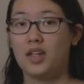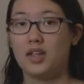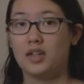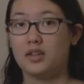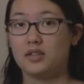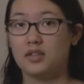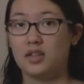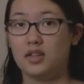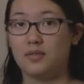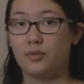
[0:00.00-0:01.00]
is
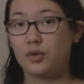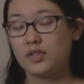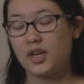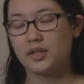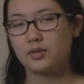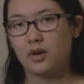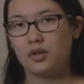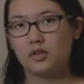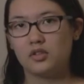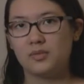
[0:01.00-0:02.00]
the Vortex
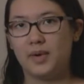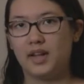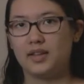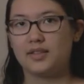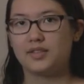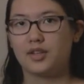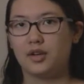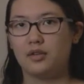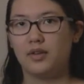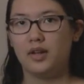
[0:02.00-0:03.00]
Chronicles by Elise
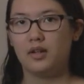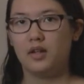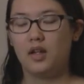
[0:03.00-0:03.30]
Kova.